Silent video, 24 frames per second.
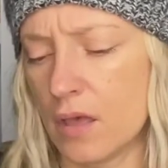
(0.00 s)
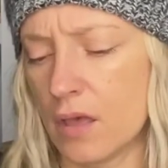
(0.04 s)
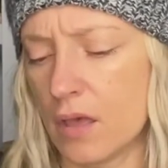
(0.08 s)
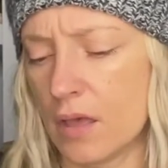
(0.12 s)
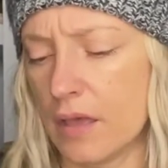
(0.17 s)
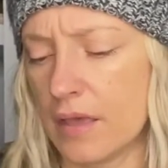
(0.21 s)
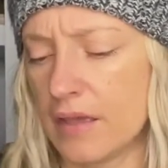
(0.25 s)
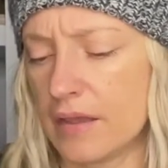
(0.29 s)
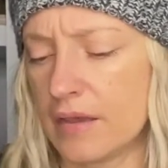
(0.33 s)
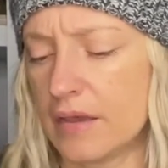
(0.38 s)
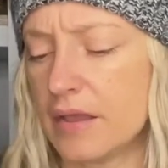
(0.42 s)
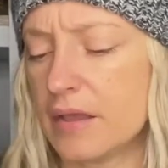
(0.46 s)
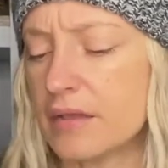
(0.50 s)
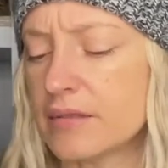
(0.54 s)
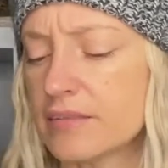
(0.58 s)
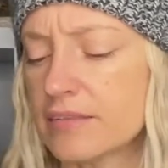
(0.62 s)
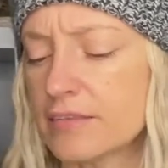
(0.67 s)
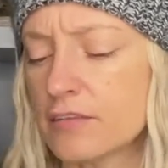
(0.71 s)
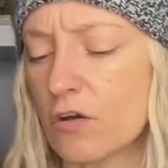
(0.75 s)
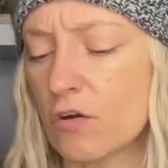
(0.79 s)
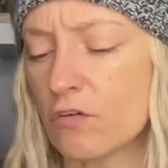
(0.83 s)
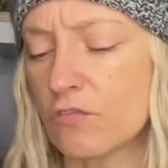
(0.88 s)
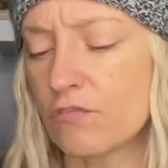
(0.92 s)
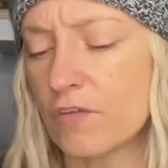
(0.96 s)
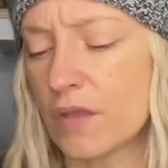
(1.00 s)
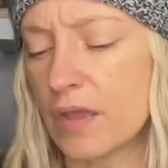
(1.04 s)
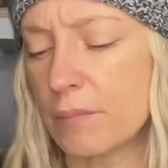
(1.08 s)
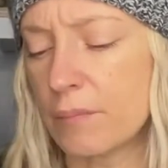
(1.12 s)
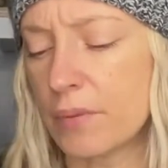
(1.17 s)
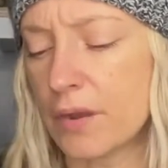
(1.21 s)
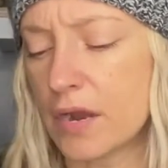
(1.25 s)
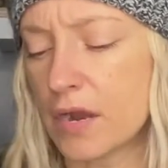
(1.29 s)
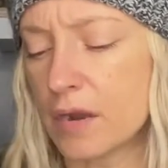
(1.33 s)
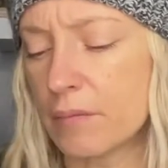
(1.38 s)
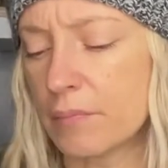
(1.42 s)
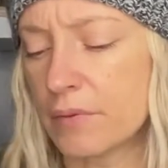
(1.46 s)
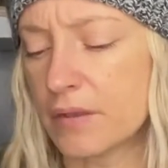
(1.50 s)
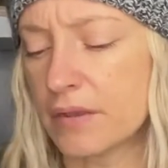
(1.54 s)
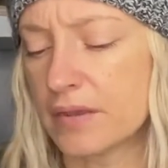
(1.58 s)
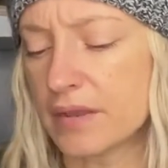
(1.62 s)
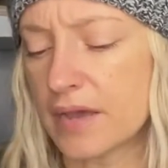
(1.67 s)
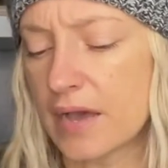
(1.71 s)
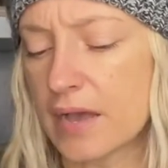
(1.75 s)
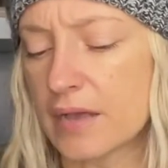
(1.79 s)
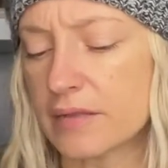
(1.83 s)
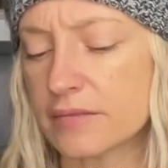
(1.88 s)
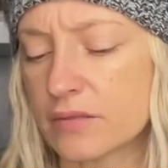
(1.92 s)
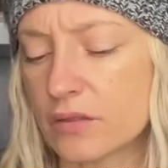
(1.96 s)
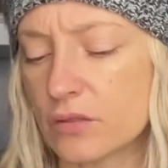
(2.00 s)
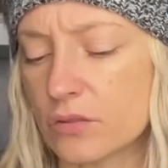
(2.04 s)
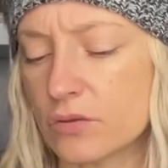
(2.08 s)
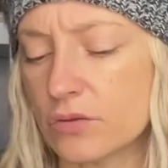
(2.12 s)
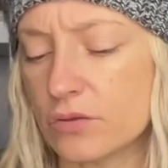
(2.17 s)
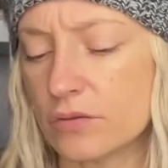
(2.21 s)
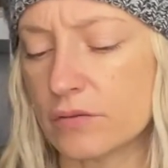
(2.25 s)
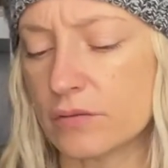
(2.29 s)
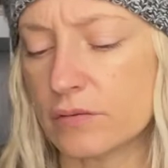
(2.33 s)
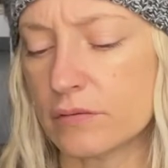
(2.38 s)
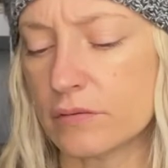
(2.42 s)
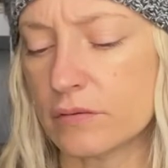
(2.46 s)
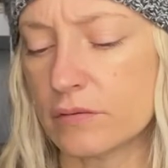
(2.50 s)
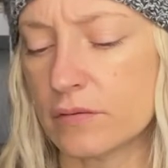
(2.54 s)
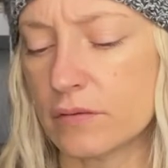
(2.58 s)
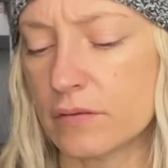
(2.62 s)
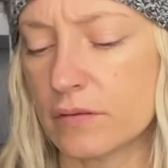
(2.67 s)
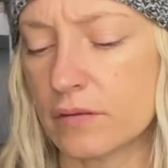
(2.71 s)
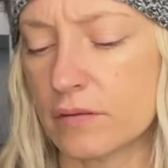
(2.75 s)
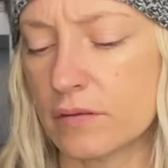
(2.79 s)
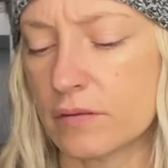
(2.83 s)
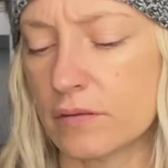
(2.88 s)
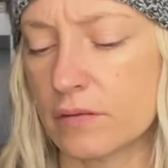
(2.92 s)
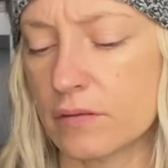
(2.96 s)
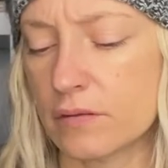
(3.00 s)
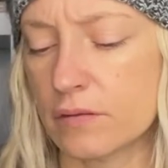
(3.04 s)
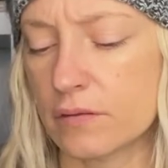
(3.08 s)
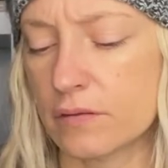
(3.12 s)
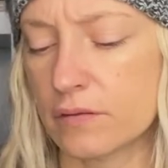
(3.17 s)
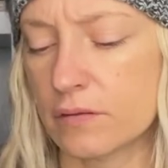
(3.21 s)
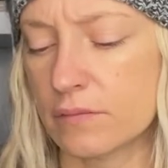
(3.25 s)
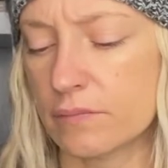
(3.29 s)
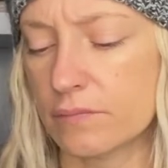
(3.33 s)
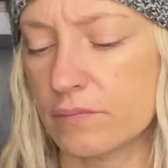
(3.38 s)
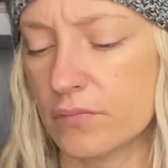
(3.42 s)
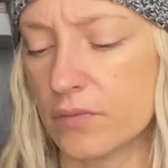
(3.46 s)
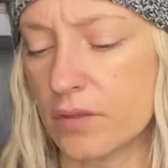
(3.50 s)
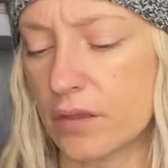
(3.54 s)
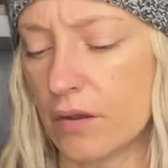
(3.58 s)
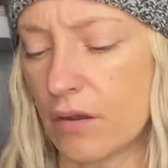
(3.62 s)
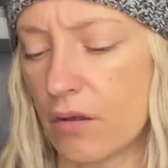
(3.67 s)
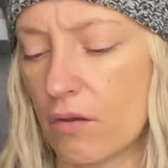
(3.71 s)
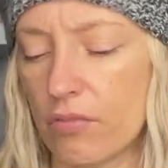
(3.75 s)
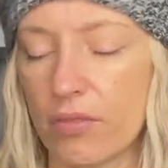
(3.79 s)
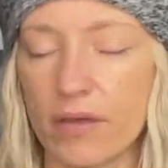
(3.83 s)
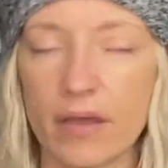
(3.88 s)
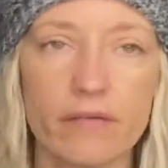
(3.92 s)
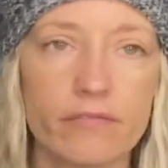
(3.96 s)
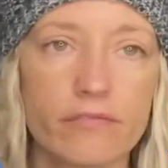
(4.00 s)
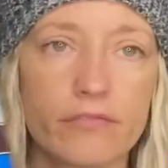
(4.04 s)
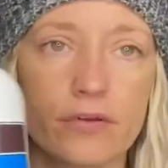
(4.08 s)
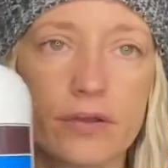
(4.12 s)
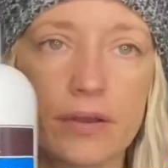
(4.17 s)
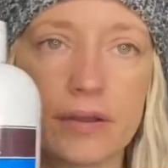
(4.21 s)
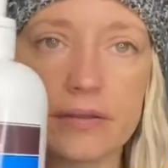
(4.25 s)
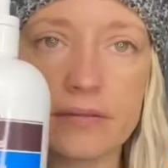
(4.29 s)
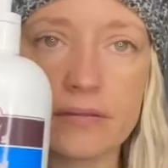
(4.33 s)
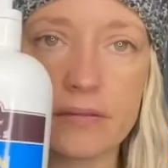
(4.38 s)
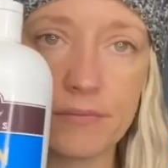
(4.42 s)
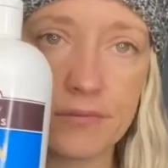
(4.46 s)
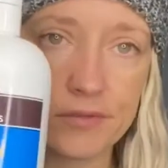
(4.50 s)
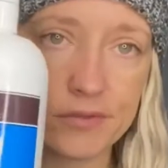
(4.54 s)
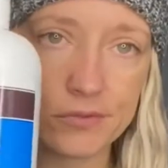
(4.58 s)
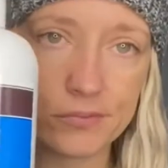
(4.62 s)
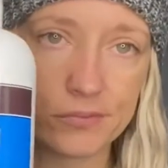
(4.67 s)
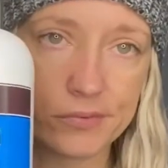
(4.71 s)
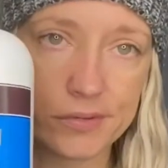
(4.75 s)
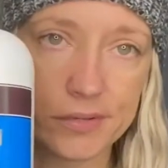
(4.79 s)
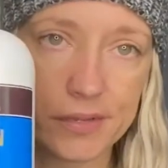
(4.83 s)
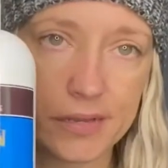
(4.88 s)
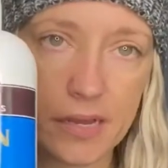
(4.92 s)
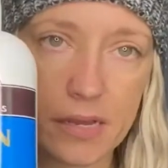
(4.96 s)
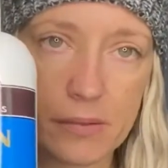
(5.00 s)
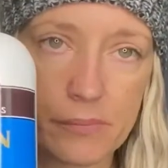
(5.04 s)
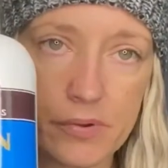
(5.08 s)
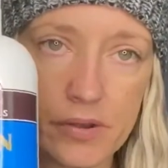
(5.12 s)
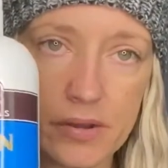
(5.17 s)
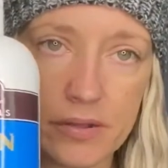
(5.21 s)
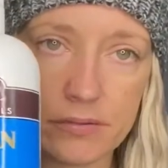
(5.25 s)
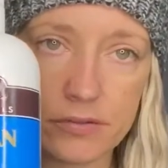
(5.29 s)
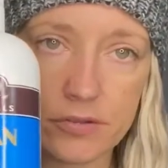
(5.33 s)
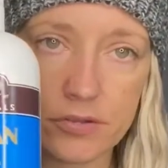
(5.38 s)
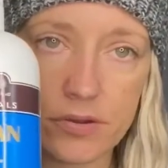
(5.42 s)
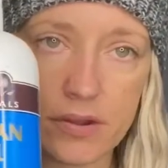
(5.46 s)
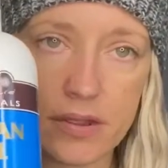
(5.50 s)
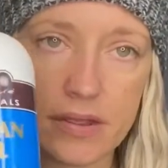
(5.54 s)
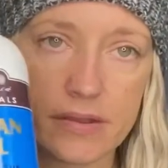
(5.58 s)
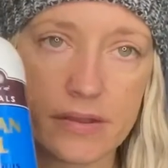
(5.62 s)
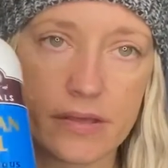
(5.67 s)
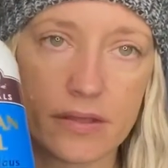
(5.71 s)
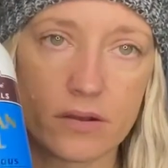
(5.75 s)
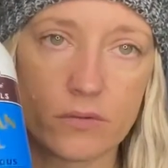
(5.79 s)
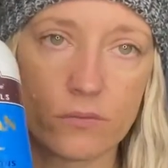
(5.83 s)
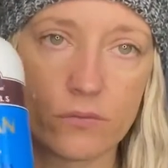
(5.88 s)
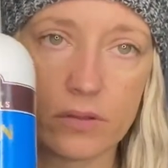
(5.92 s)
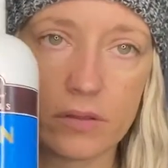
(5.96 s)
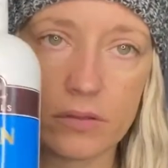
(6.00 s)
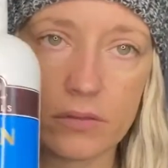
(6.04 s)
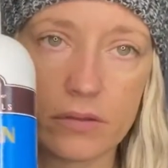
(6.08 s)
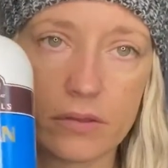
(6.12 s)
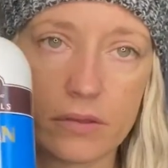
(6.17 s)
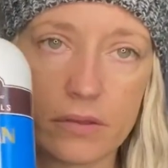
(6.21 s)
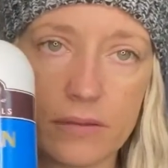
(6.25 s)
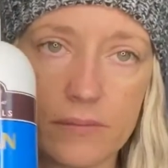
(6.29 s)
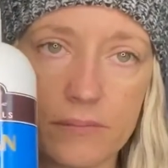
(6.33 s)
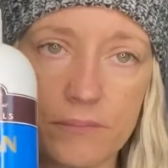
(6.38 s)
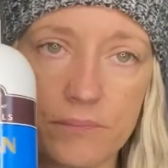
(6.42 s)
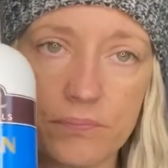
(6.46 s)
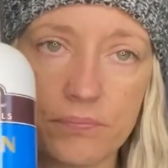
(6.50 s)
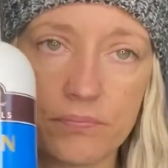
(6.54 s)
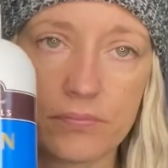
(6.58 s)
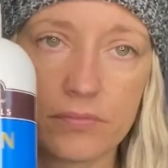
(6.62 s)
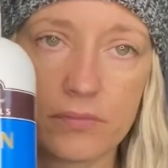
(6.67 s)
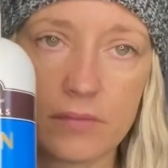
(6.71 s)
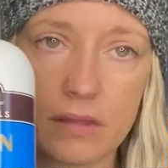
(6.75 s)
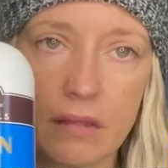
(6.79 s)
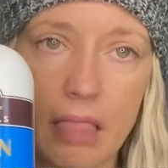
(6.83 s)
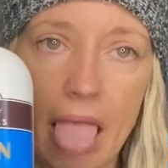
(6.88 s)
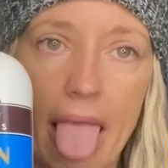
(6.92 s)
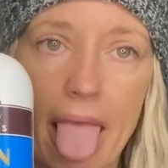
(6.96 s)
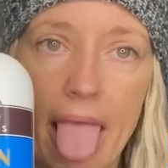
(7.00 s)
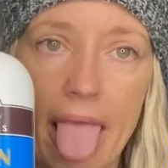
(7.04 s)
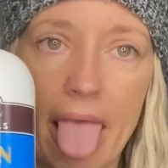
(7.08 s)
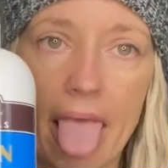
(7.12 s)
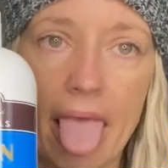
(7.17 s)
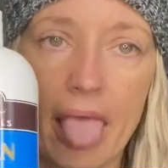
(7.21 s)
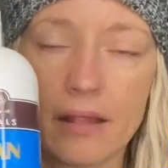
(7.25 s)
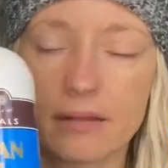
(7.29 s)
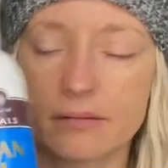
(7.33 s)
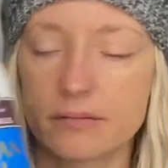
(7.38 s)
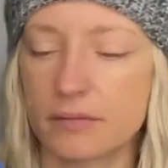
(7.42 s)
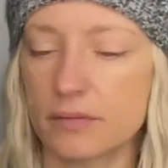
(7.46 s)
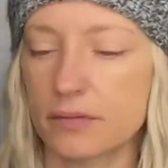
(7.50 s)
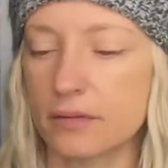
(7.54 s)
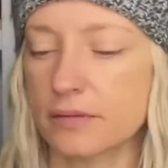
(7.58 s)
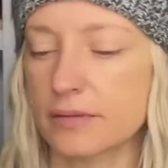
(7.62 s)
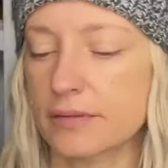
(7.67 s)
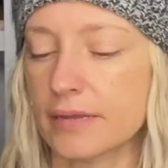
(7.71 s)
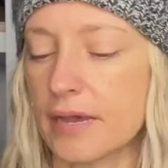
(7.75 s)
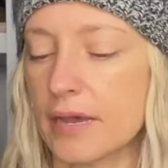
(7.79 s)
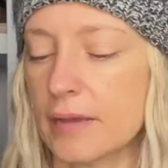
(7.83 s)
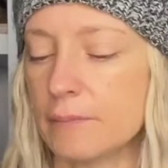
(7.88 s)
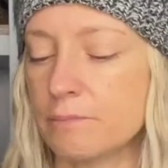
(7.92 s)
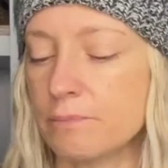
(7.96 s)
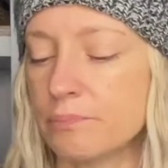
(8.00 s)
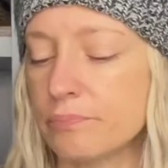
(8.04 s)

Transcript: It is sulfate, paraffin, dyes, gluten, and all that free. Some of those words I can't pronounce right, and I don't want to look there tongue-tied.